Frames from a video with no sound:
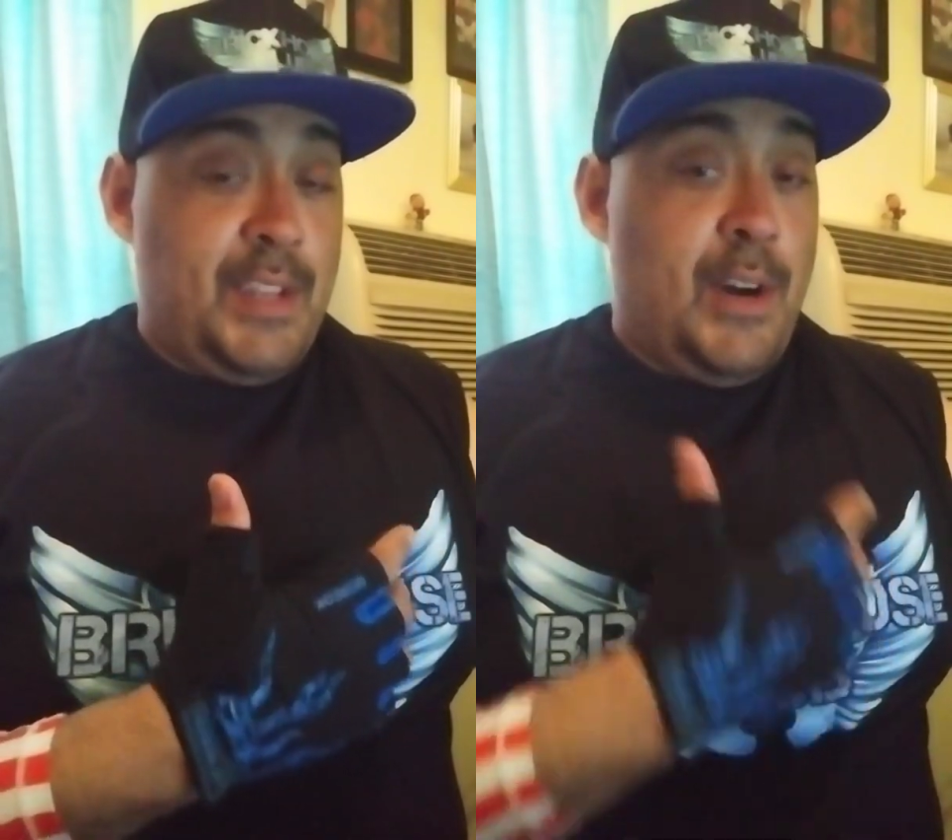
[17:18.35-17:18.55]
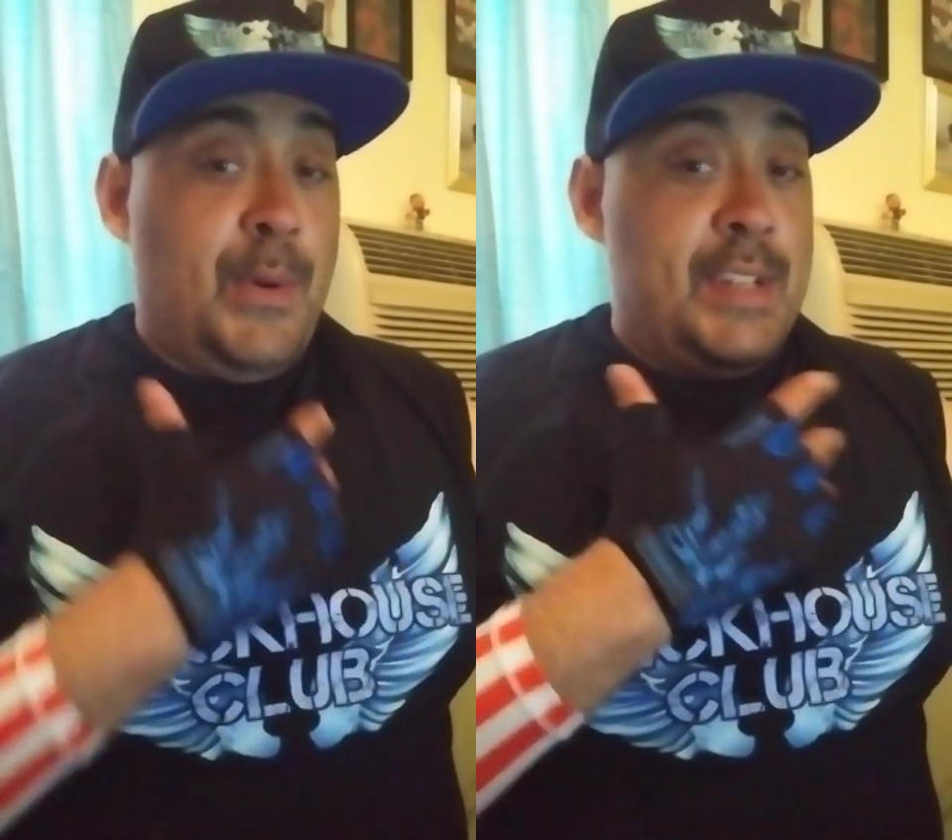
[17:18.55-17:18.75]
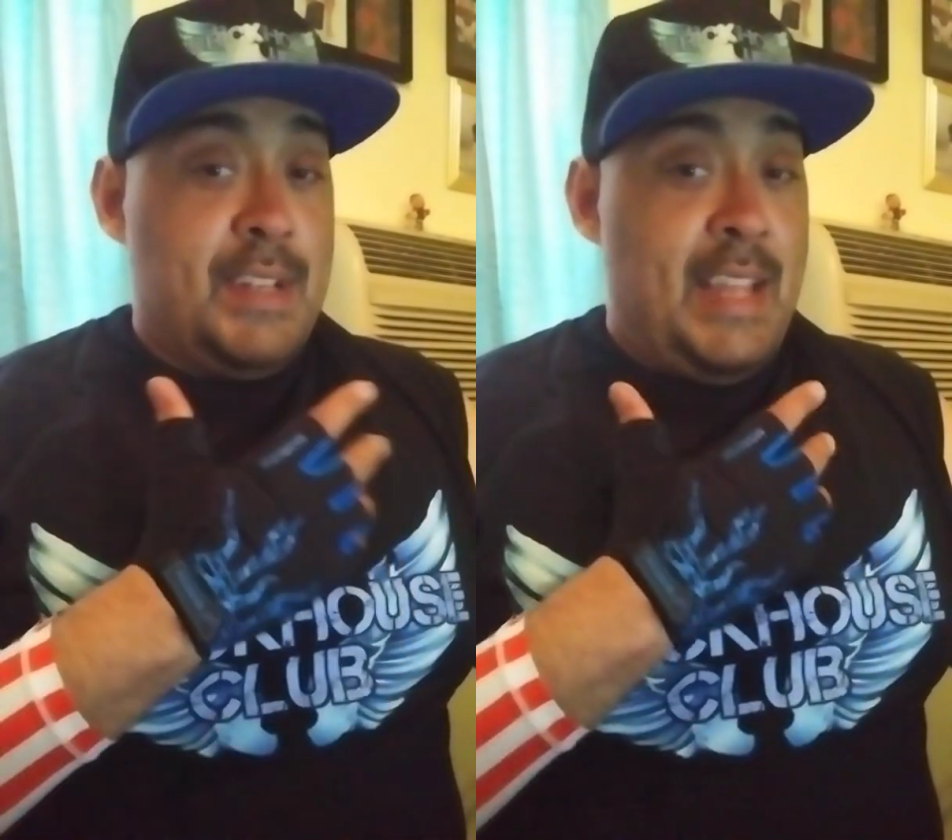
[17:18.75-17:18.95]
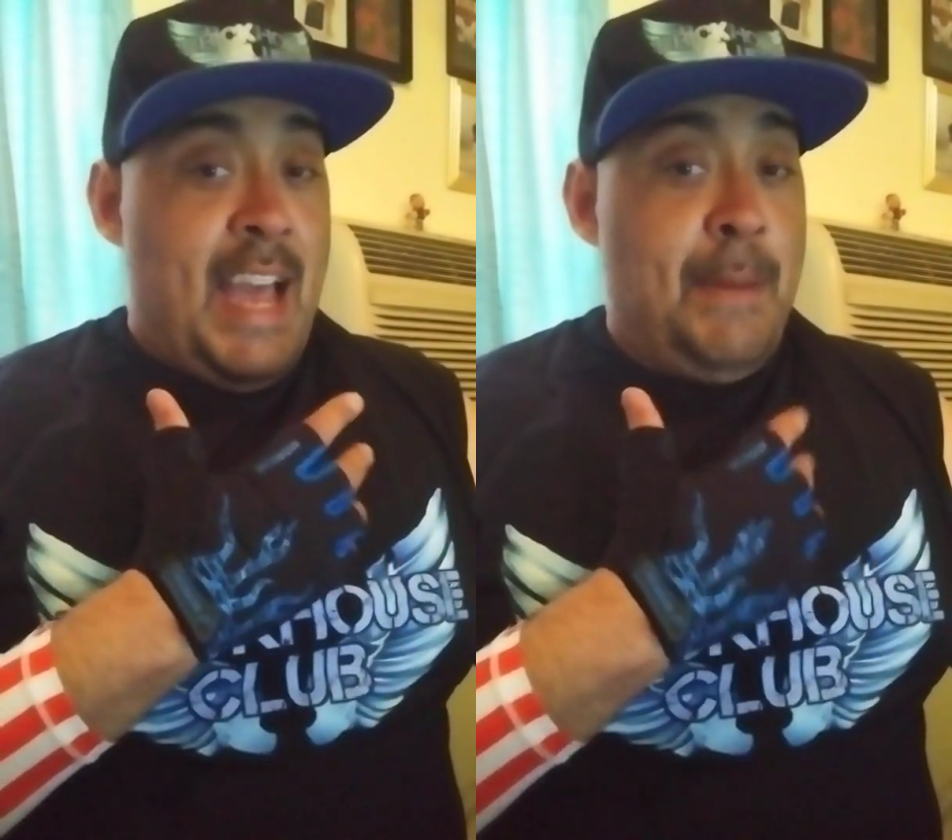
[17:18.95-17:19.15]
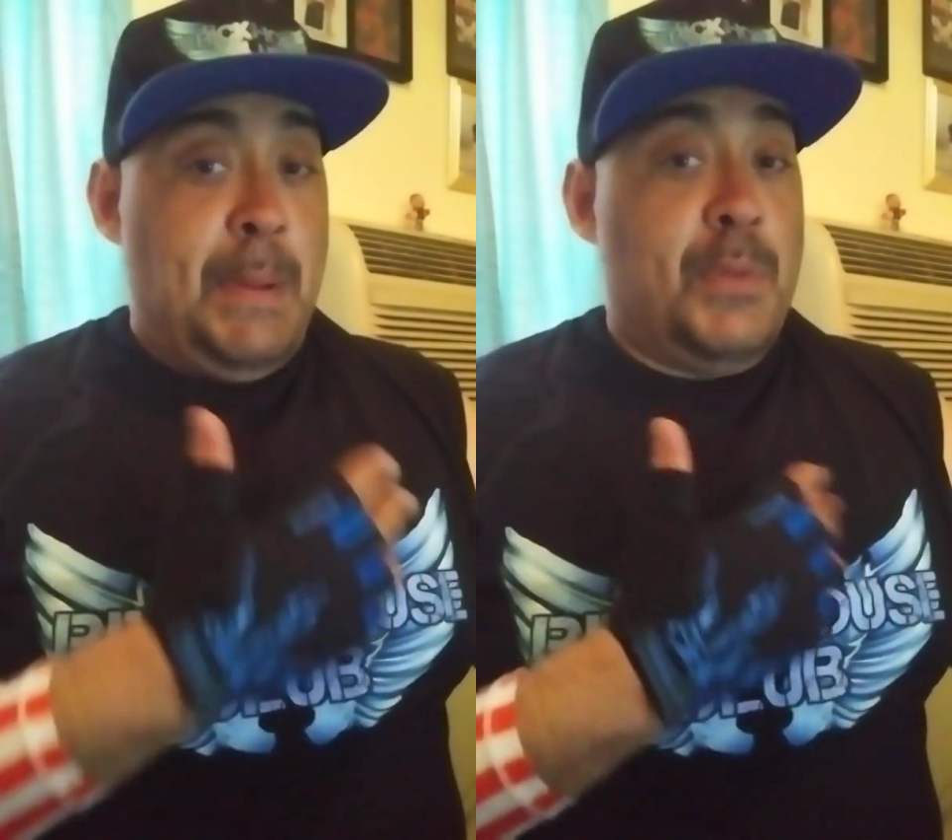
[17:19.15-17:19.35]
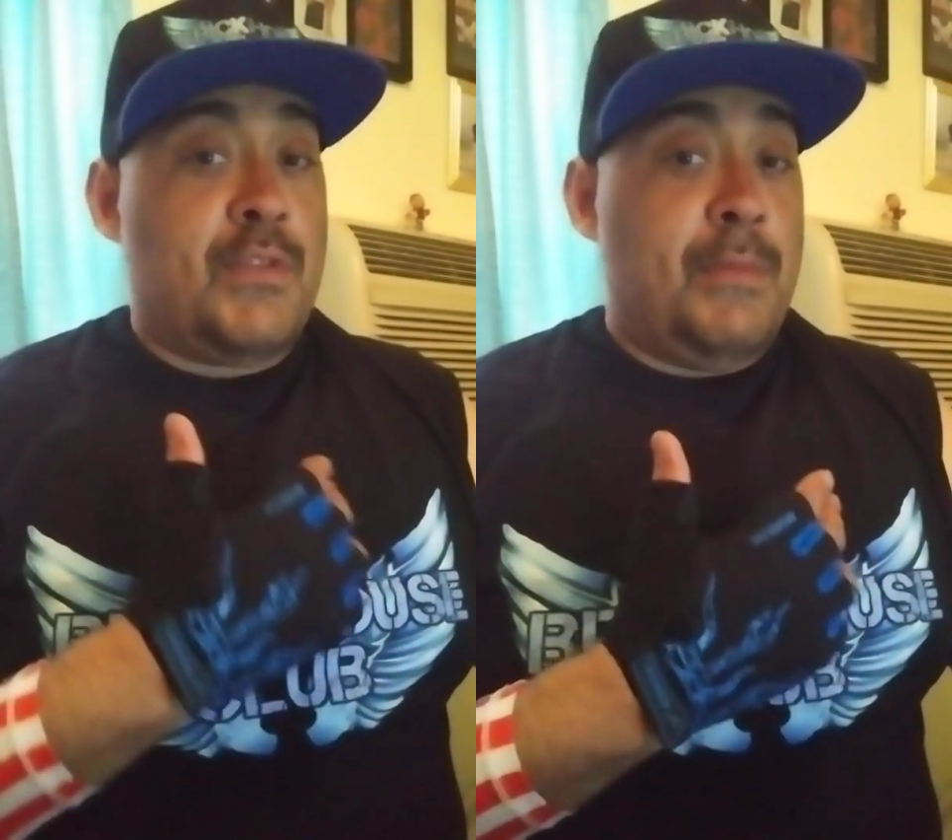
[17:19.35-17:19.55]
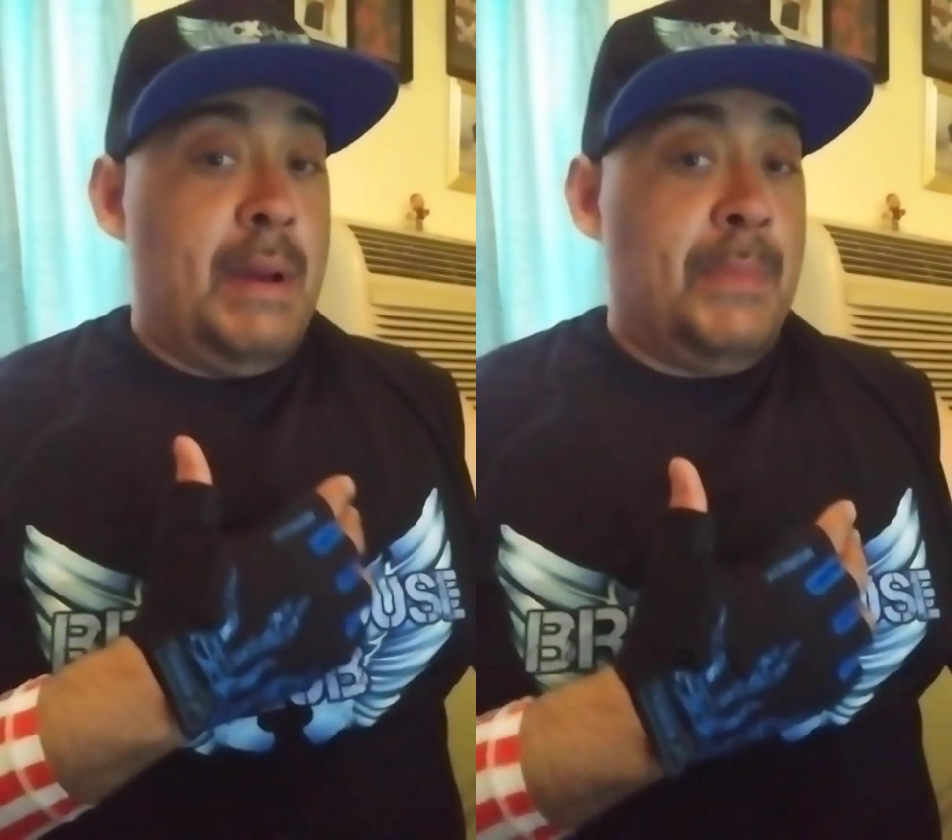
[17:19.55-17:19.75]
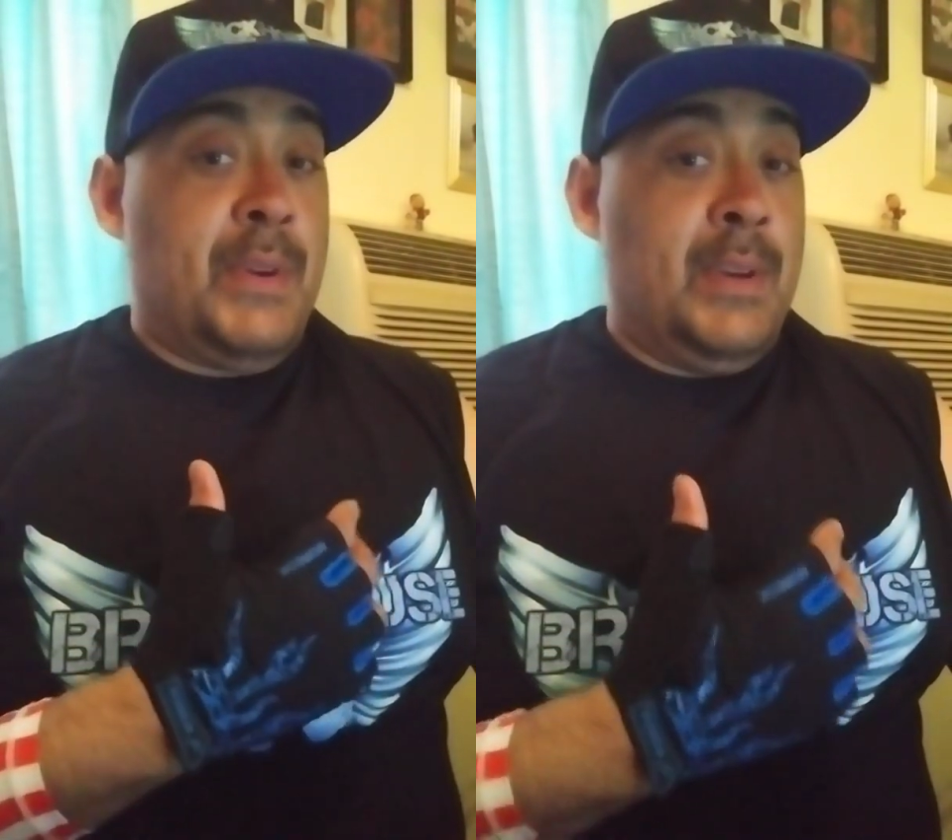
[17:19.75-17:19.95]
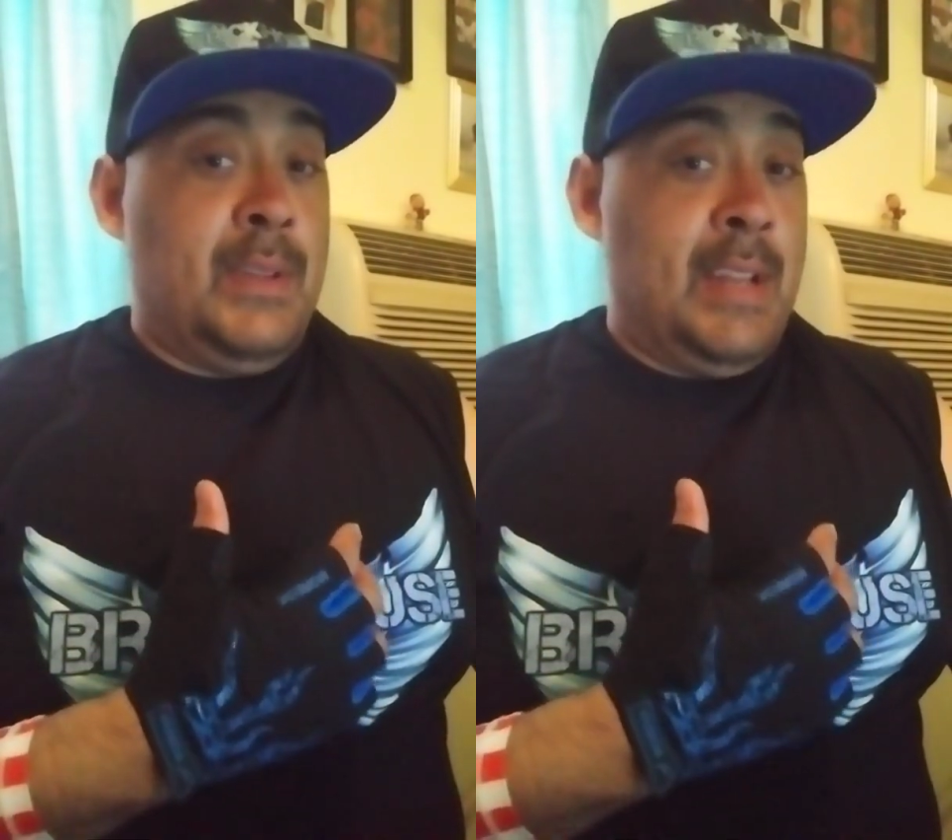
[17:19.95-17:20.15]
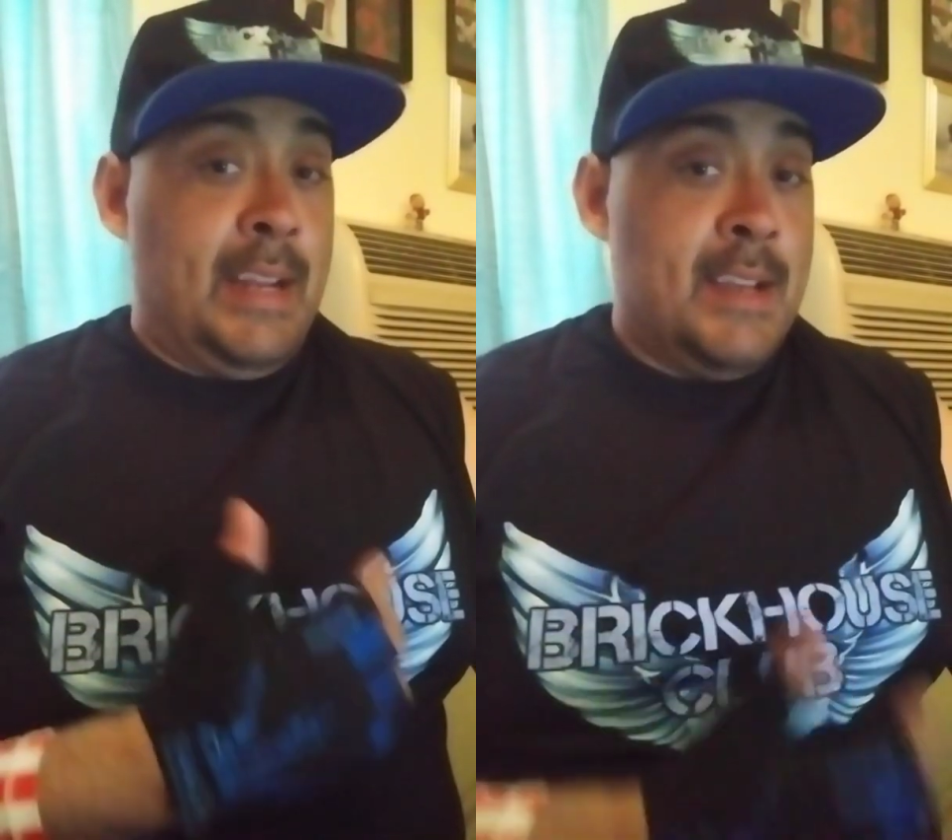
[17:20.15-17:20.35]
always have people remember,
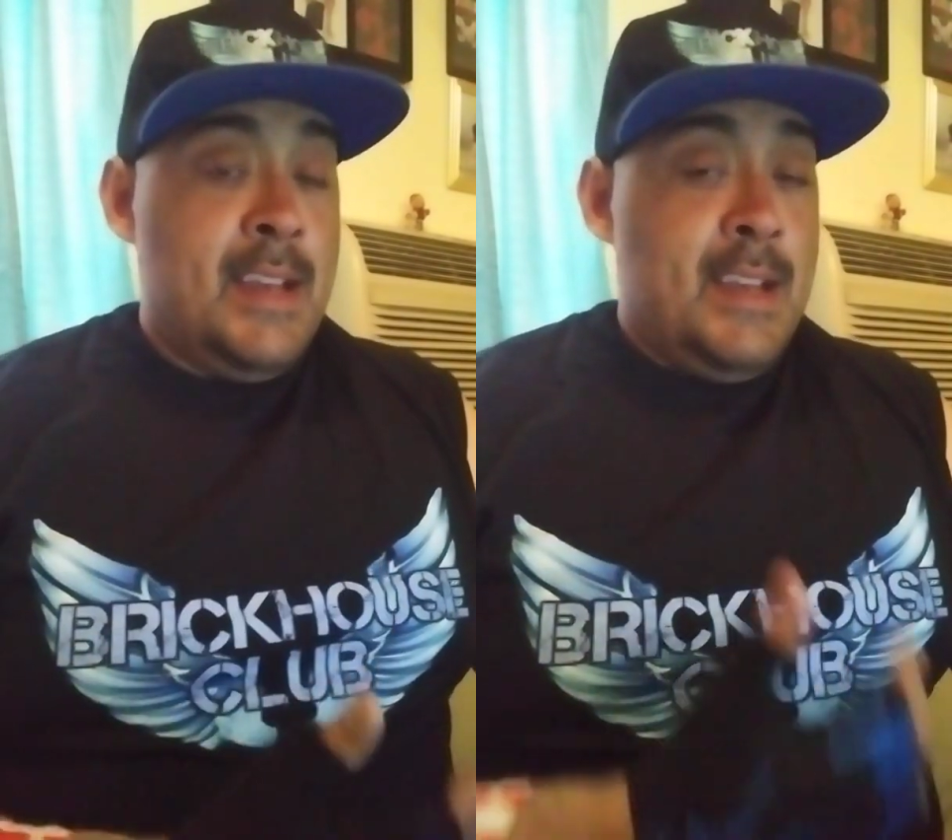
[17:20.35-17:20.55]
like,